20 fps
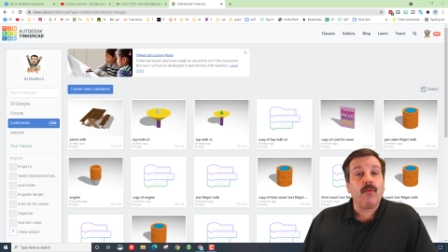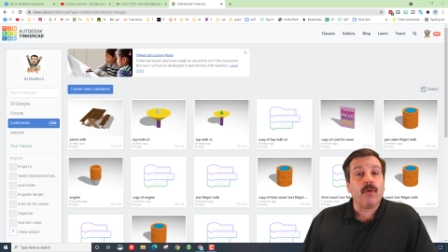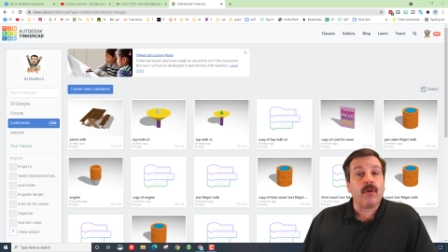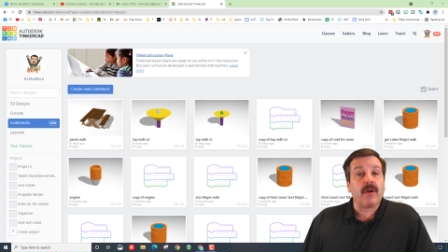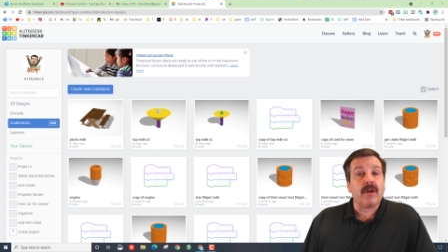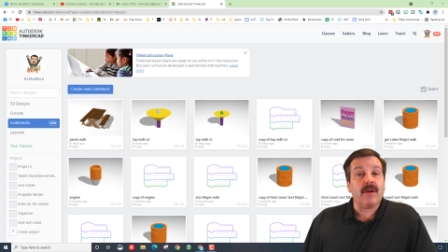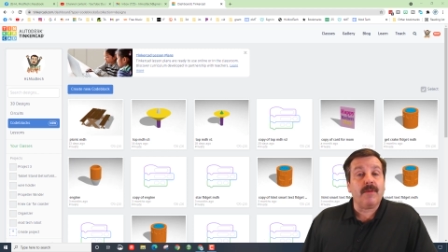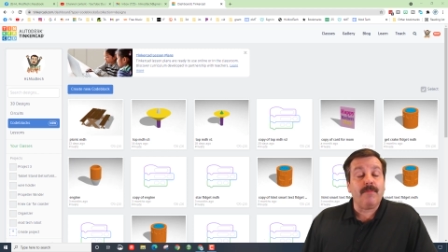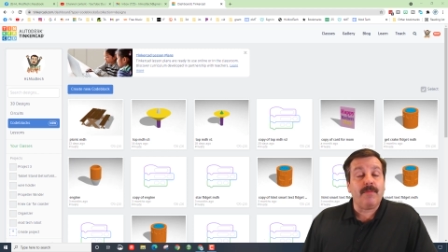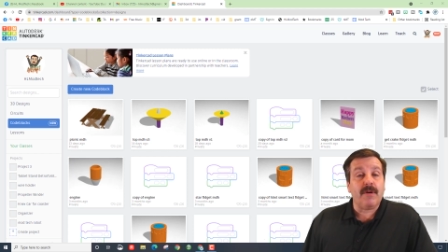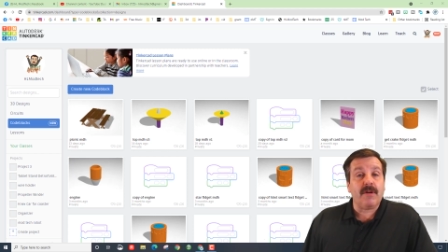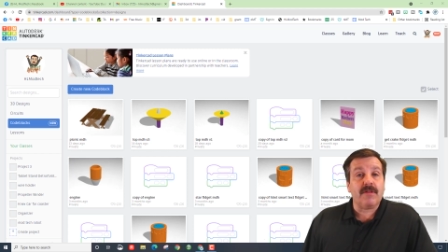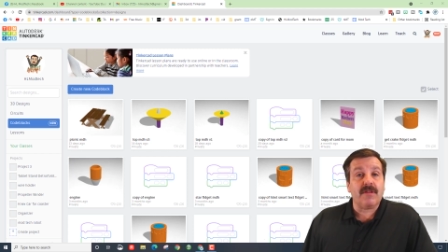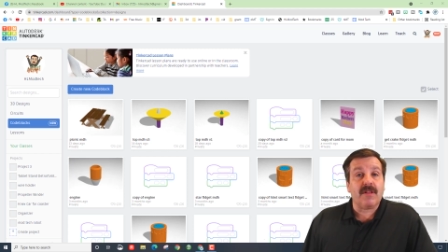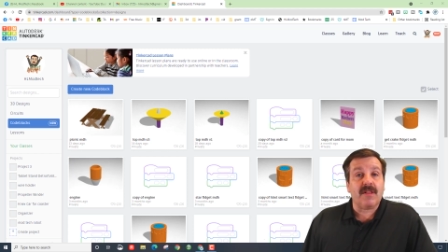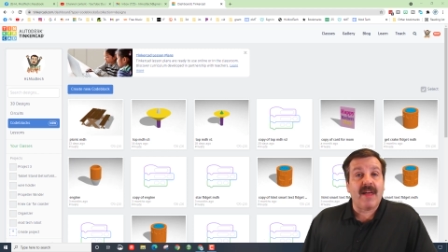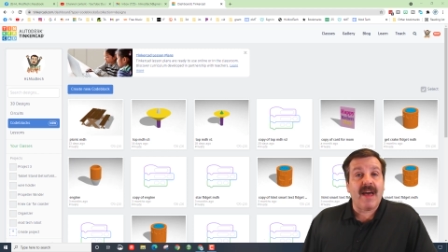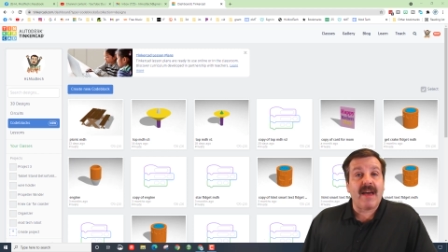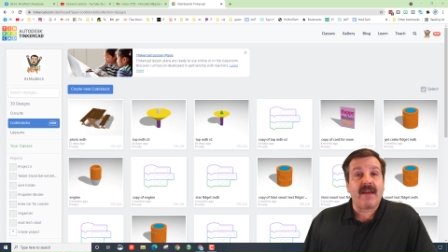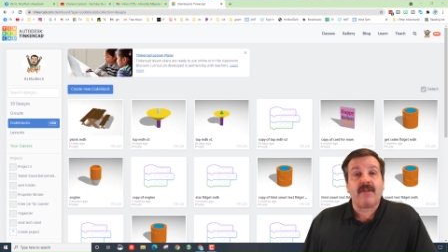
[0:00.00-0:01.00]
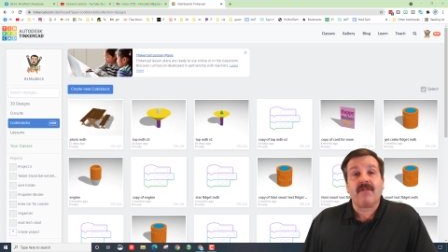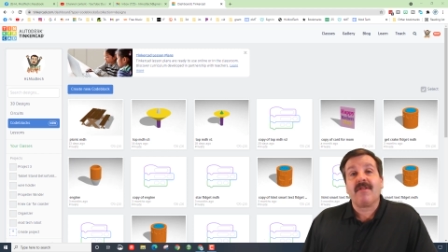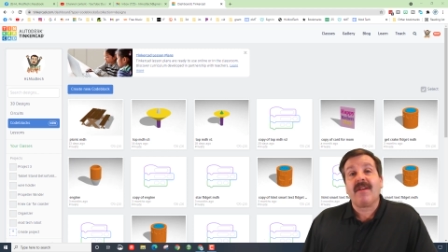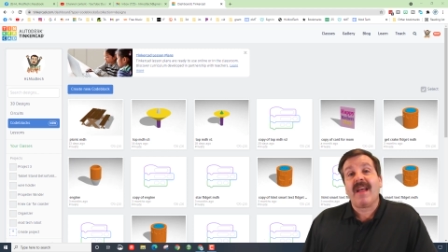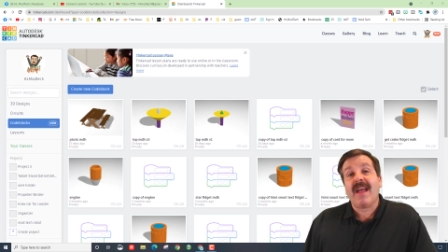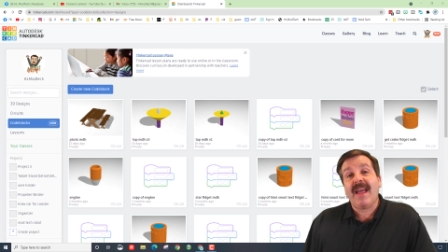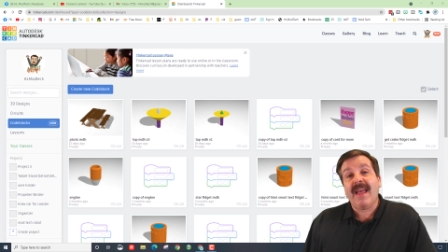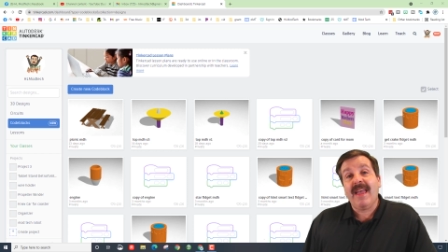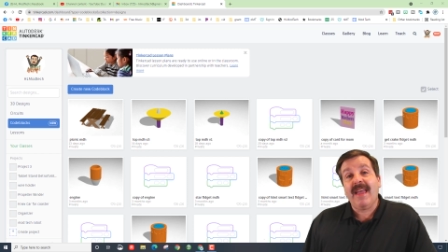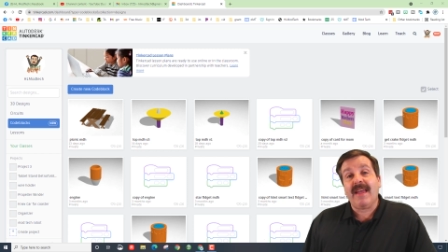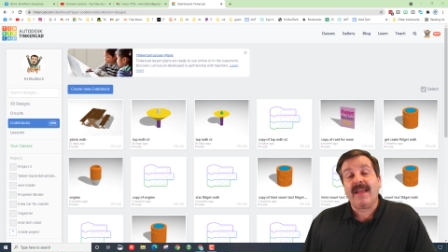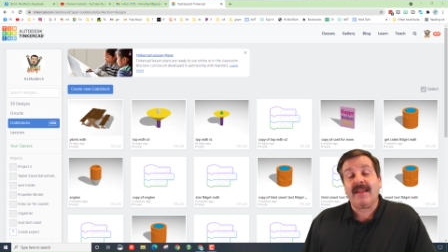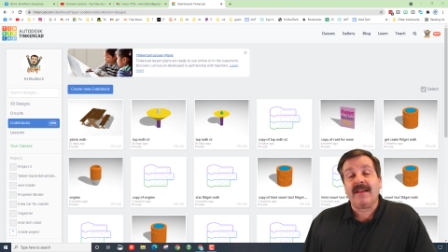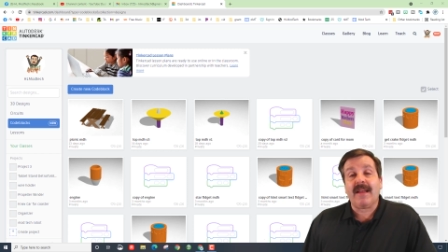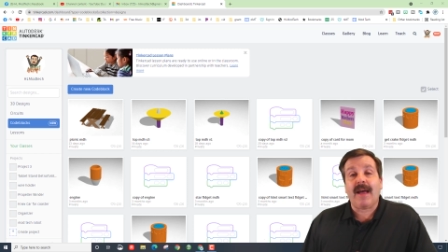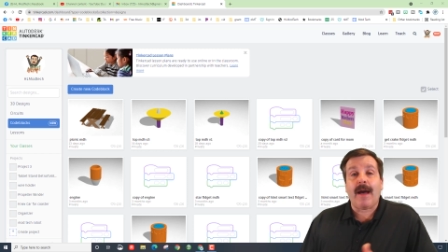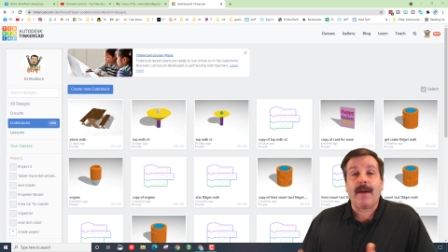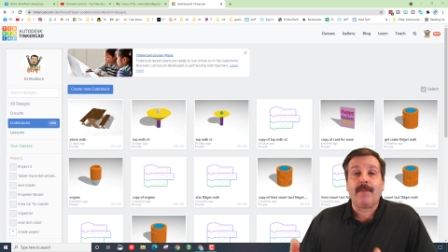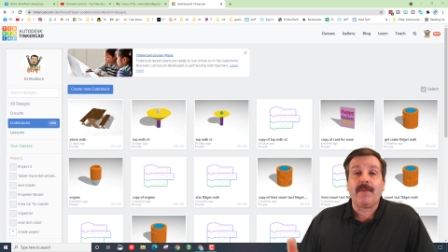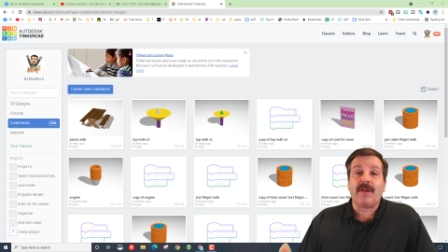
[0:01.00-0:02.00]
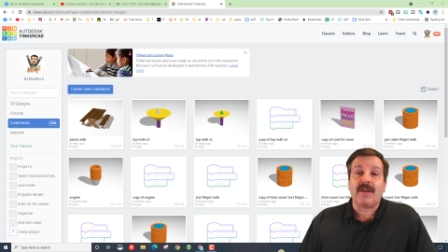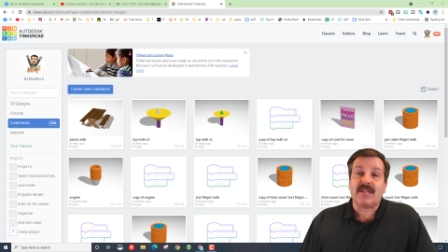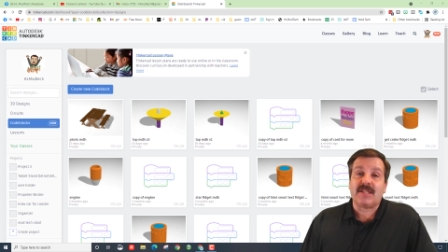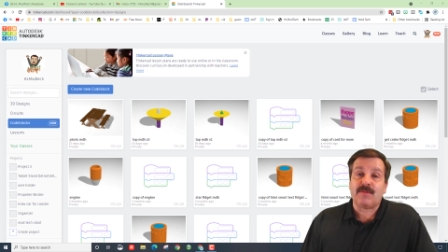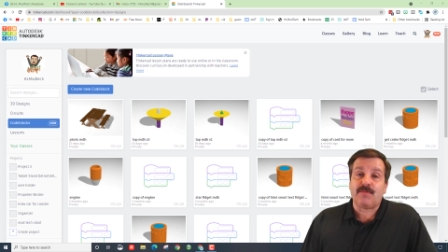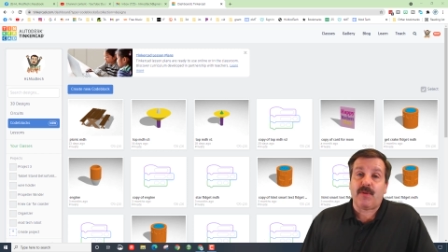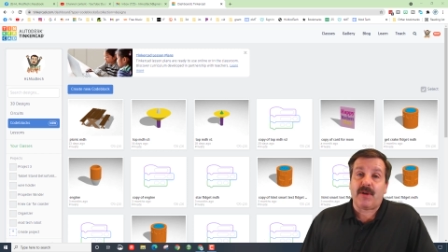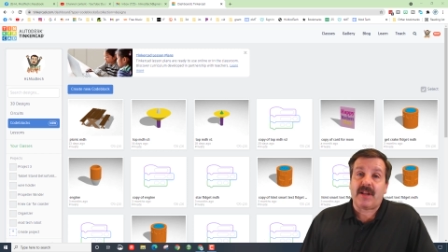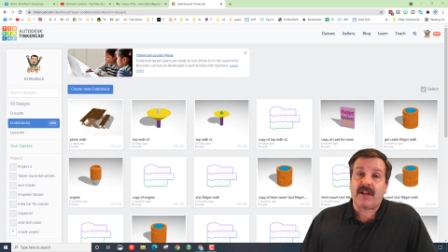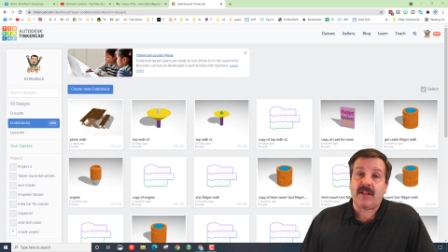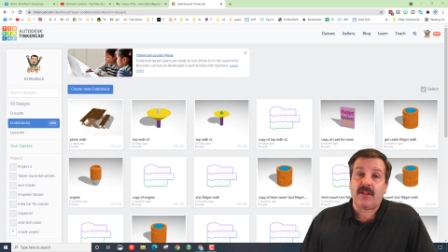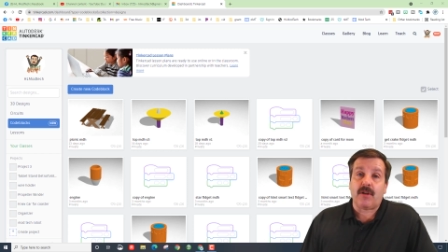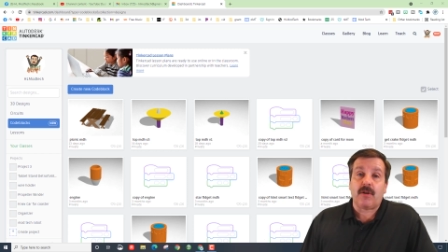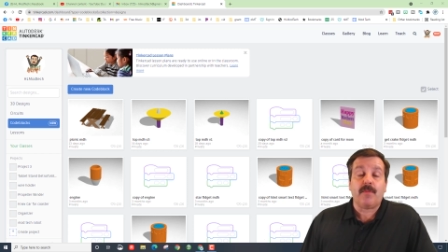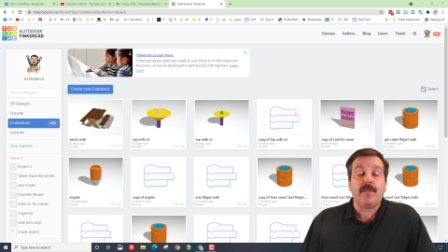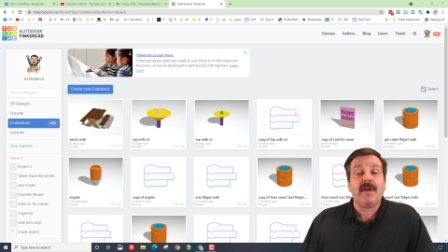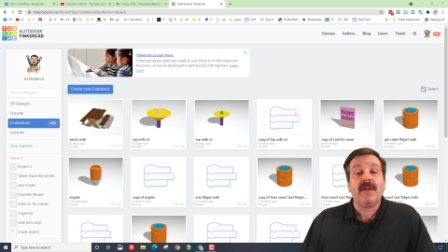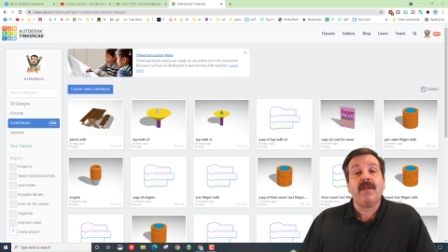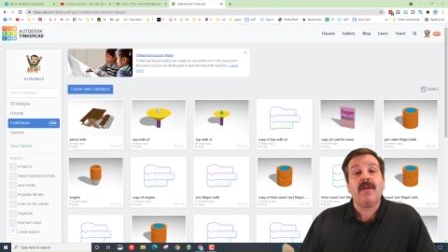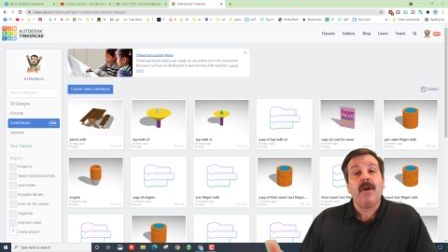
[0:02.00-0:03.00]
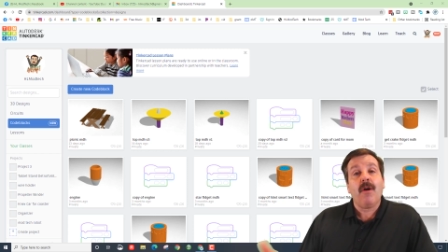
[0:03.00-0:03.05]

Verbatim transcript: we're going to build a ladder, and I'm going to explain a little bit